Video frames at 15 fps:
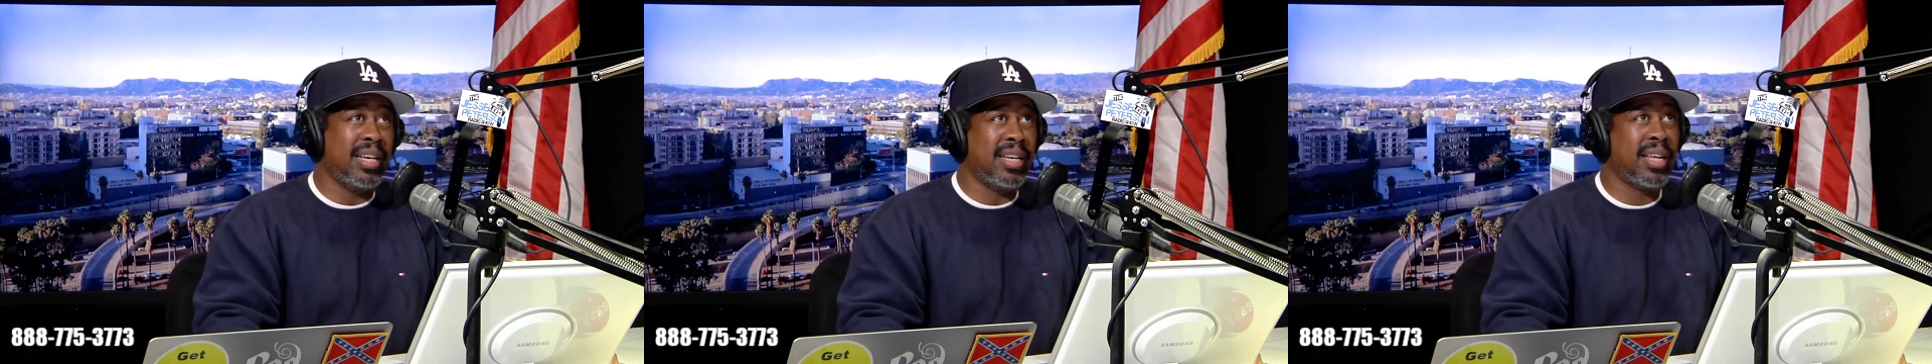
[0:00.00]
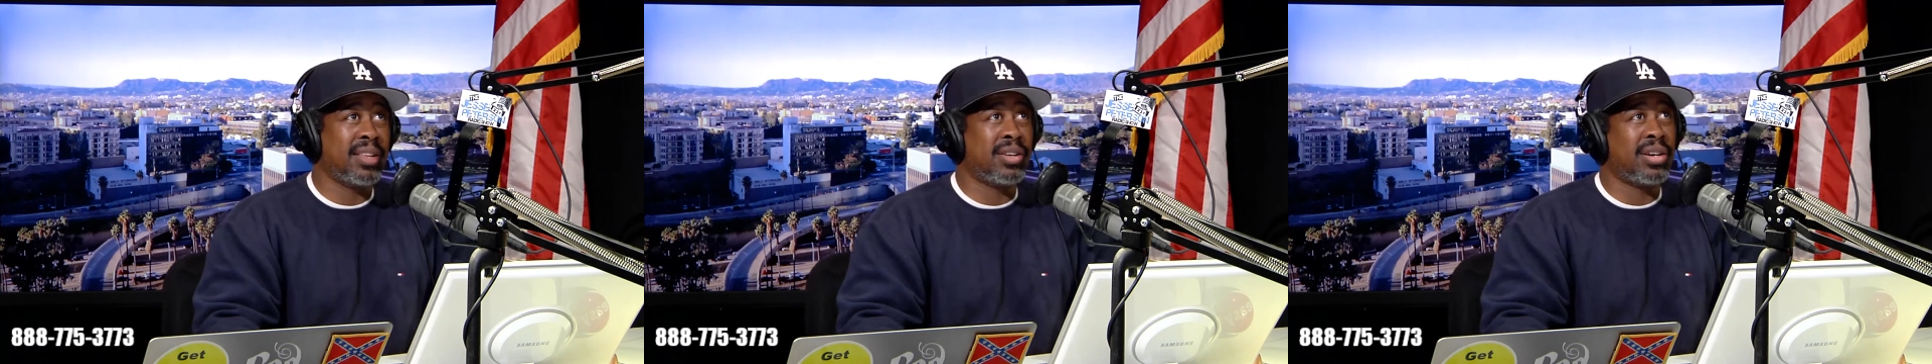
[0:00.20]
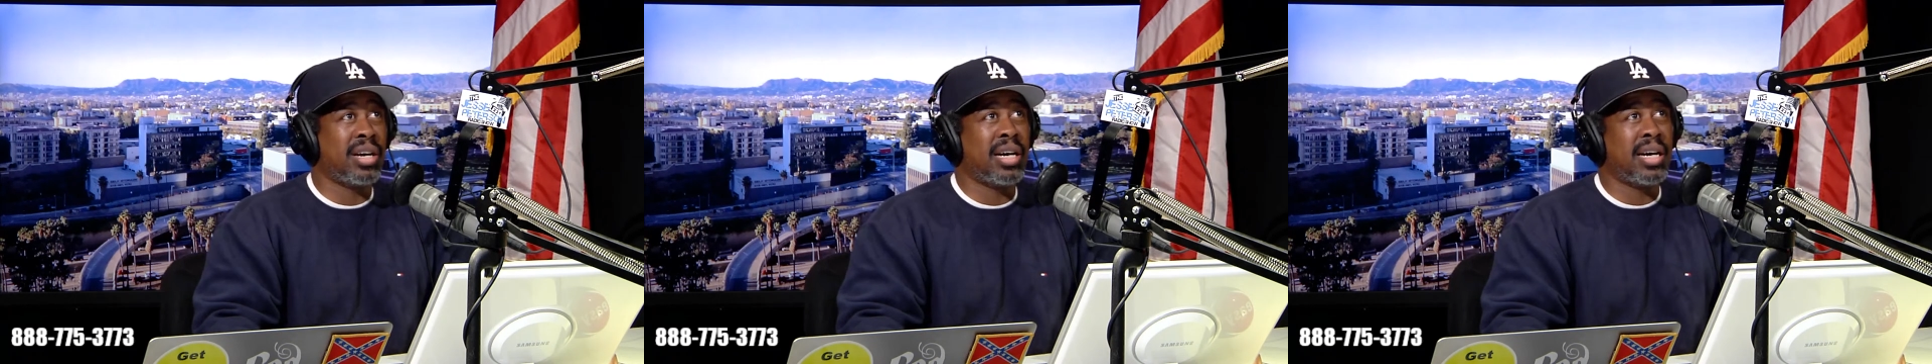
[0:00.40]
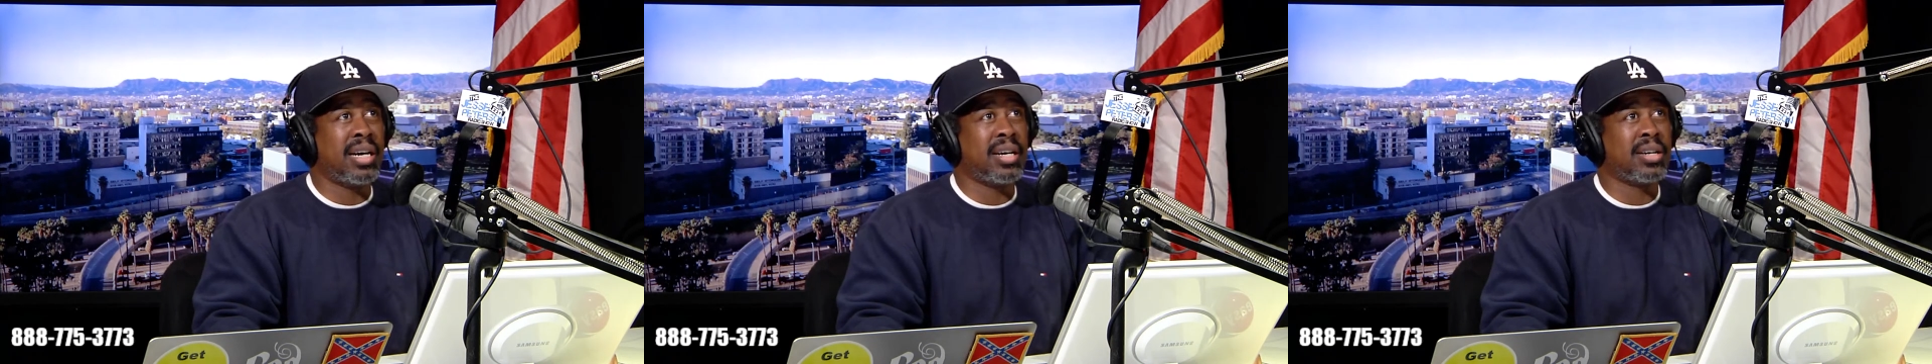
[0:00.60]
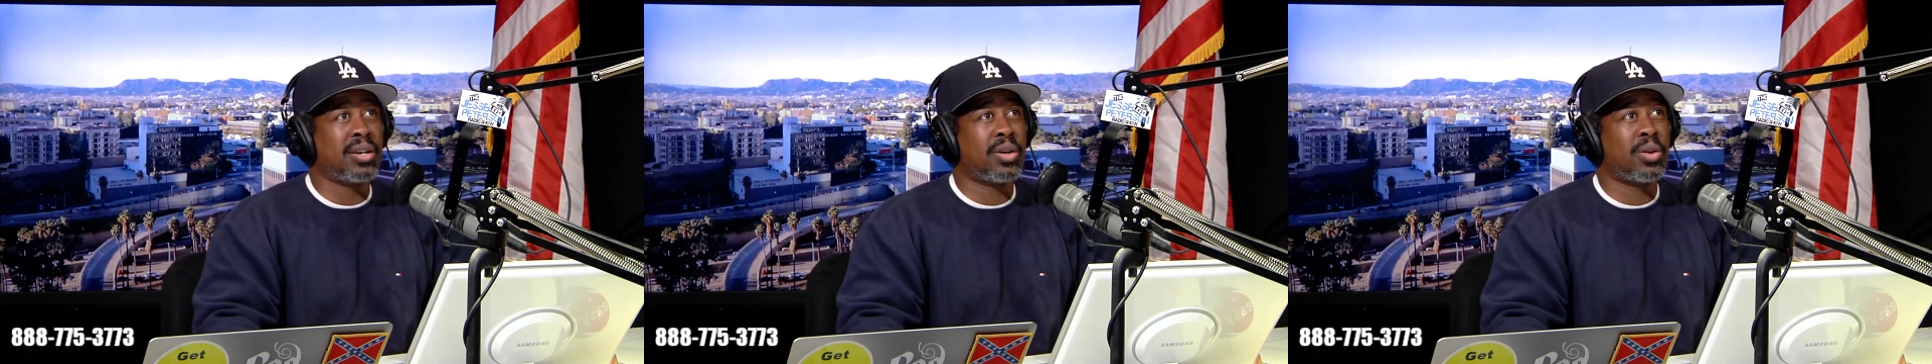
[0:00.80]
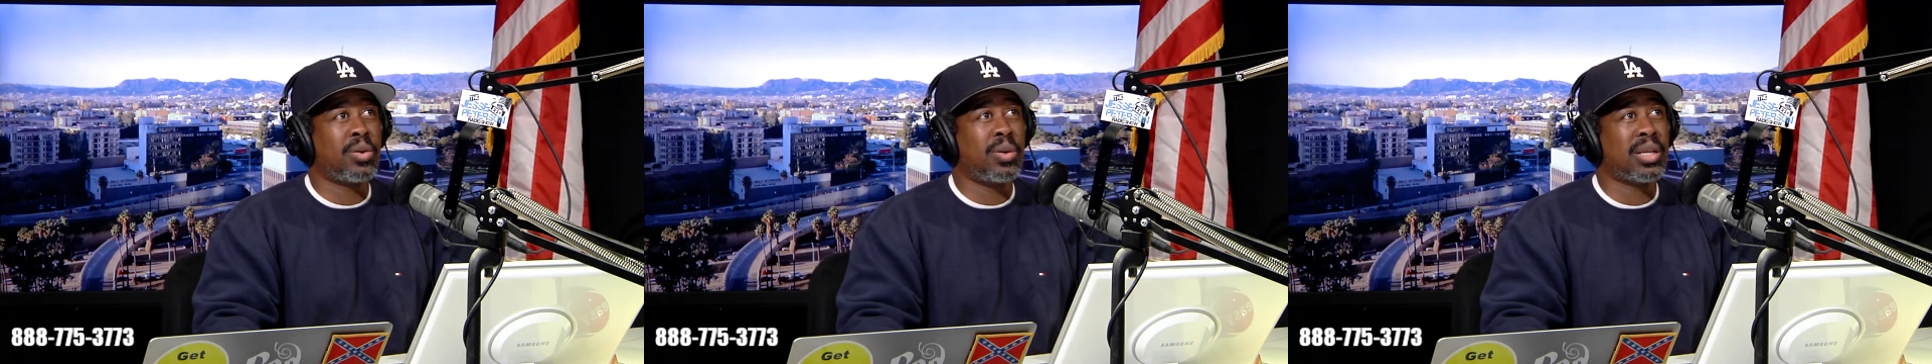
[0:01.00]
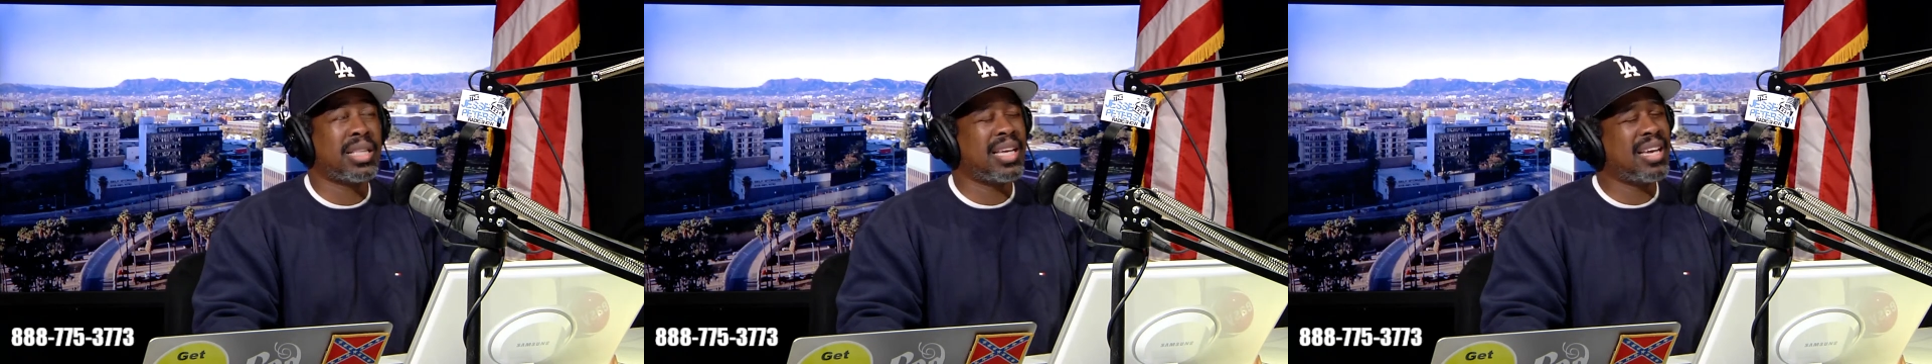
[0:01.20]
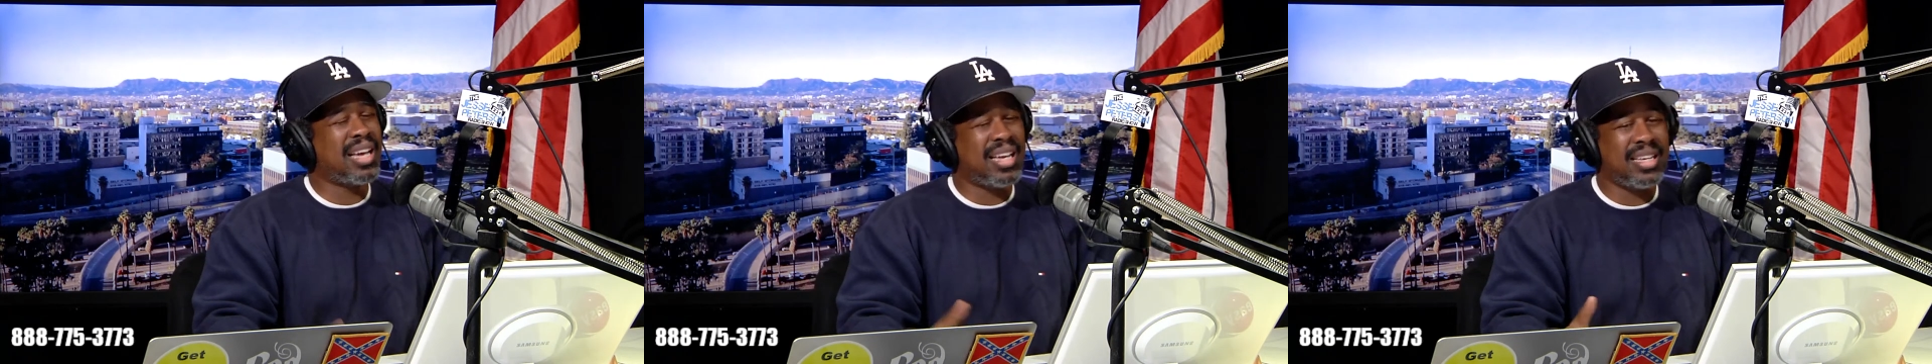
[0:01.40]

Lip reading: another quick thing.